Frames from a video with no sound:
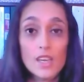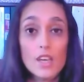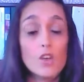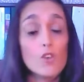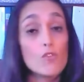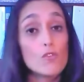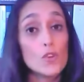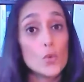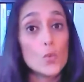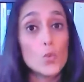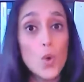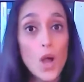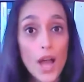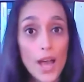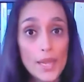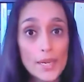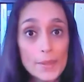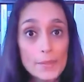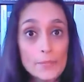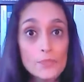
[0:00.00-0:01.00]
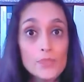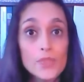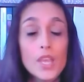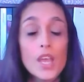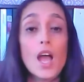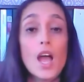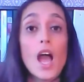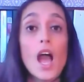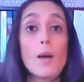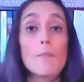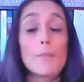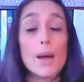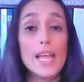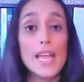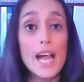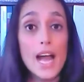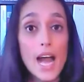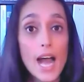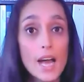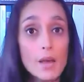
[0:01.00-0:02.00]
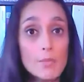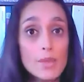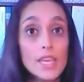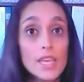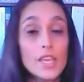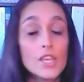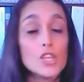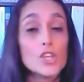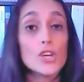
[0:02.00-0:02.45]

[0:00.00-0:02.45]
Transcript: For one, by humming,